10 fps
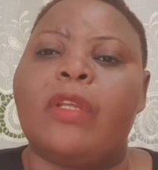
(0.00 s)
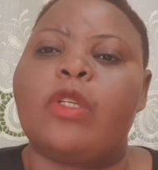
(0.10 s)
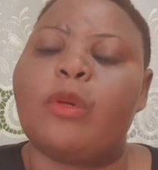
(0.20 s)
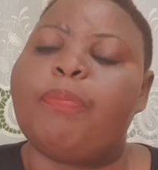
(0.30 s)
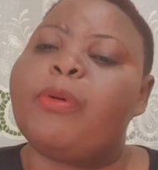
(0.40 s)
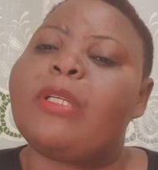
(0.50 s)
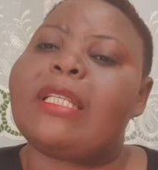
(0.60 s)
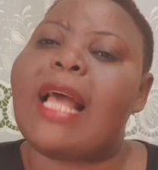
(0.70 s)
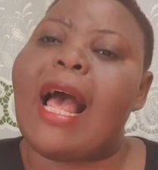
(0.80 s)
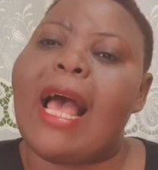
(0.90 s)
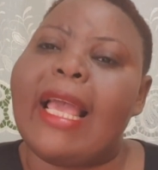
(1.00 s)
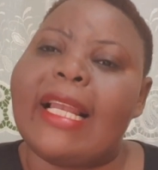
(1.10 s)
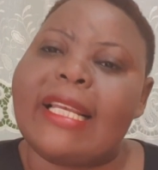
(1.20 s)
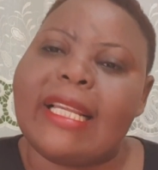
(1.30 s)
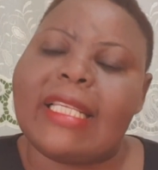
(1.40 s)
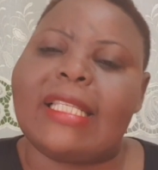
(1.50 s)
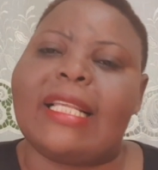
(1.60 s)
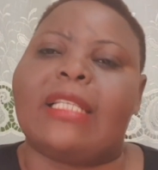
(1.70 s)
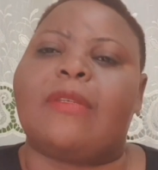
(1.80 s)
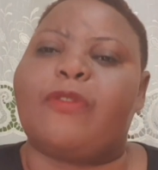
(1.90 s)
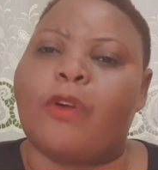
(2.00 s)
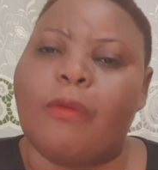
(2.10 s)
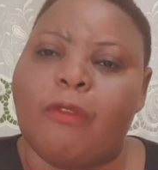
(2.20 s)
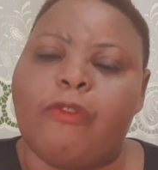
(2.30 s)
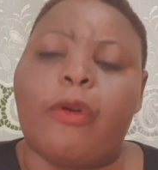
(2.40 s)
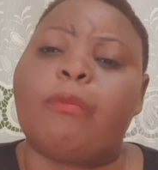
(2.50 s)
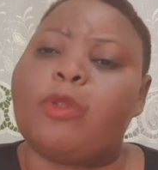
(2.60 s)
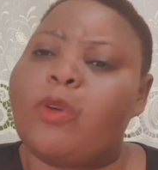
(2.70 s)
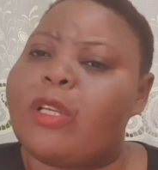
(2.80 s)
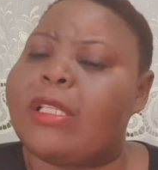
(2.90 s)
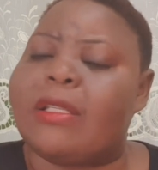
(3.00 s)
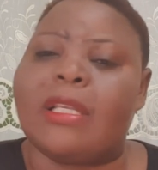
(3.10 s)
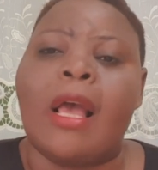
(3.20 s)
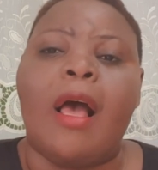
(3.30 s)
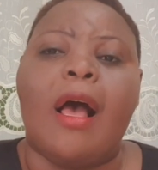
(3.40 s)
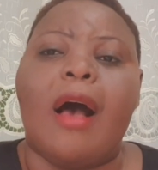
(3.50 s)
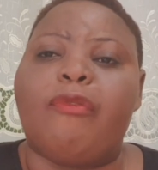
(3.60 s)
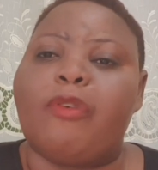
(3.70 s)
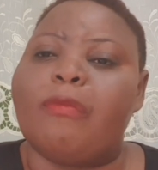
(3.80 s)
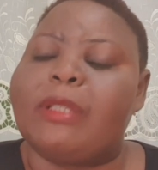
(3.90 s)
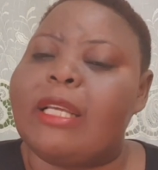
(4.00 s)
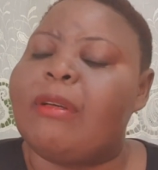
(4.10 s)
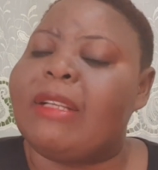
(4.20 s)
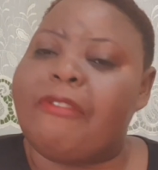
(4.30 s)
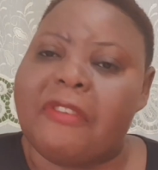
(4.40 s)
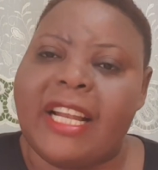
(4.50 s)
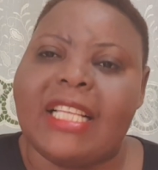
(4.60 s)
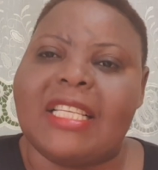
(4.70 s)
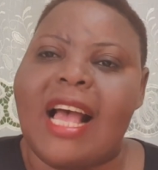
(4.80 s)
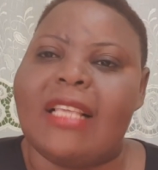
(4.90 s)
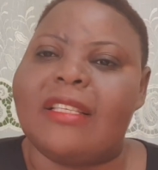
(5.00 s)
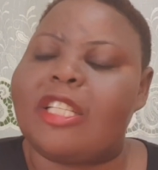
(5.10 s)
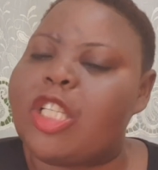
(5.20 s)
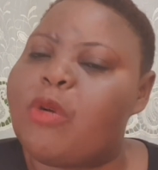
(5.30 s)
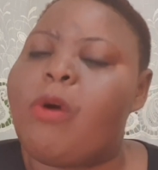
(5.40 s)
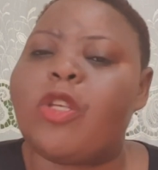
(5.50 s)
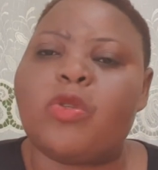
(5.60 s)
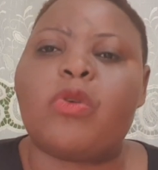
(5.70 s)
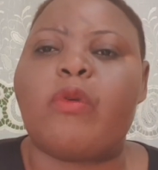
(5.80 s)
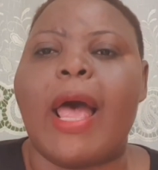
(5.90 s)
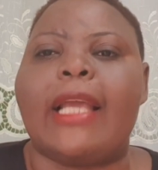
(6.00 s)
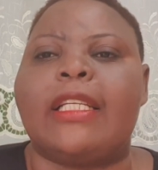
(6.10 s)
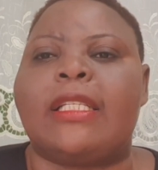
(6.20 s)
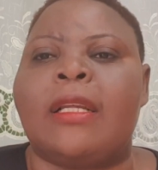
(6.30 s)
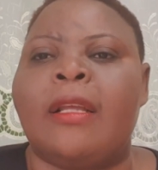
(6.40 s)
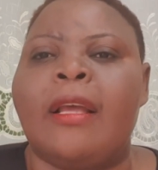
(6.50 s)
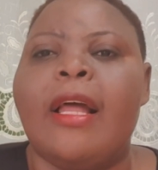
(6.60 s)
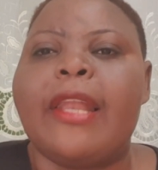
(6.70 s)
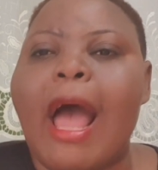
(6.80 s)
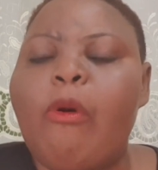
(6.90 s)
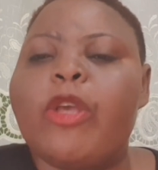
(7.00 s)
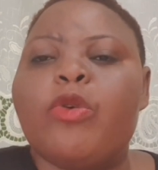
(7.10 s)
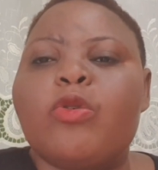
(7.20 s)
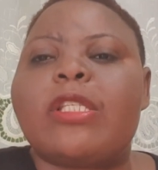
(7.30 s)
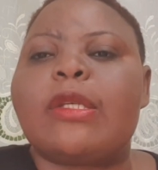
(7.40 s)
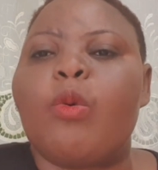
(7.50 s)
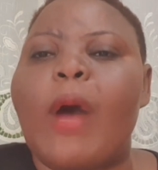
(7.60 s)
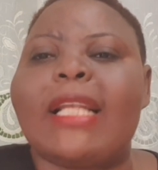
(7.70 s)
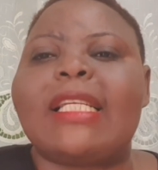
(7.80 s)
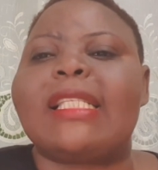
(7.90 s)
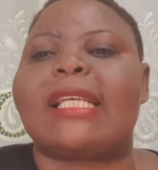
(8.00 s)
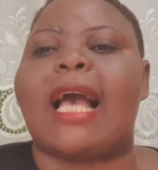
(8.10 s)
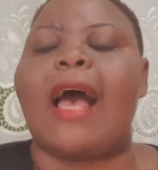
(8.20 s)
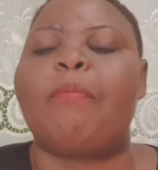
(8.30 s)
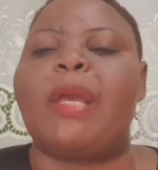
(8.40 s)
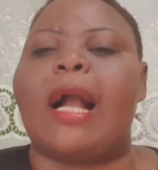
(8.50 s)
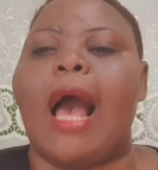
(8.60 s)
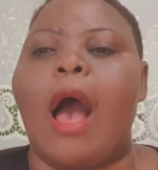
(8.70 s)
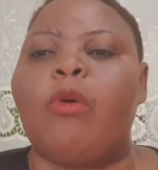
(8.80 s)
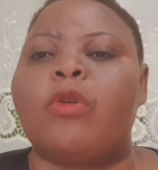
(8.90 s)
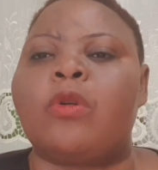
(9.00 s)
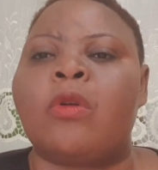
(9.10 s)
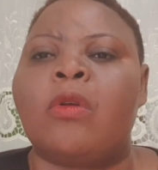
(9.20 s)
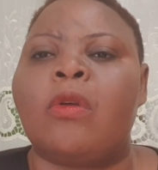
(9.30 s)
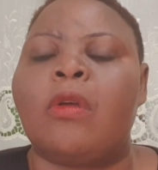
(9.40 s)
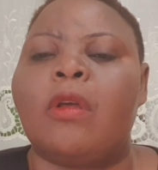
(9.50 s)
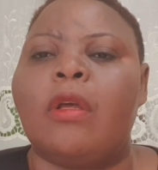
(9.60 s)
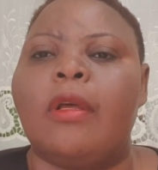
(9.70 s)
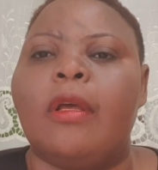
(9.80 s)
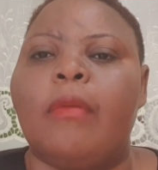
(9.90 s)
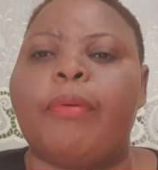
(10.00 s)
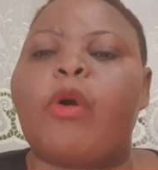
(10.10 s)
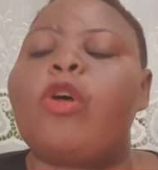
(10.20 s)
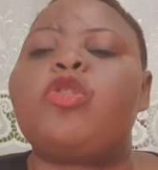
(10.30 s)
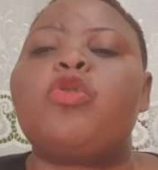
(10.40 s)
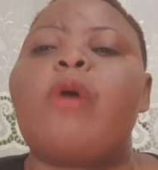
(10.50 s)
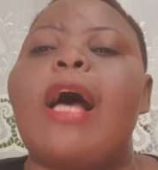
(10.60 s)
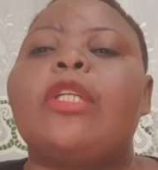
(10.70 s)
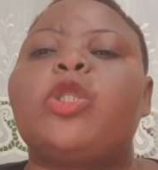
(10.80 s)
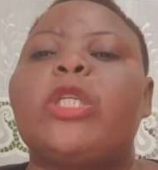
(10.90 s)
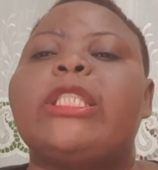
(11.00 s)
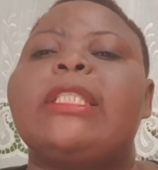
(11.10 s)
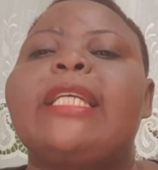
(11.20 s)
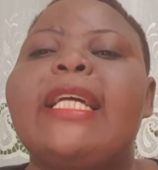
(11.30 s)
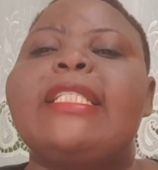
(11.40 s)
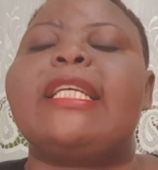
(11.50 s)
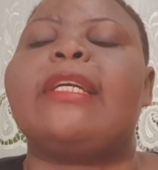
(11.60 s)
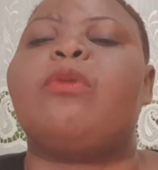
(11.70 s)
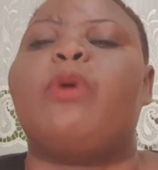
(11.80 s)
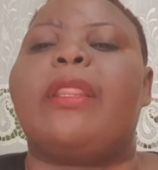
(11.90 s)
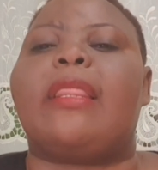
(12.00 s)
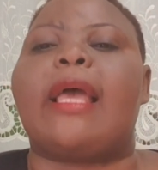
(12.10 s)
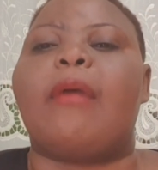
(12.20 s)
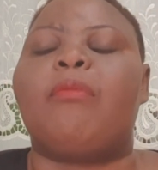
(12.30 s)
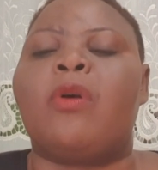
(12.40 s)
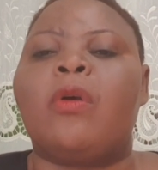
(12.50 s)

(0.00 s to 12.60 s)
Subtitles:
to put a distance from those from the villagers, she was right. Now you see what is coming out because you are associating with them.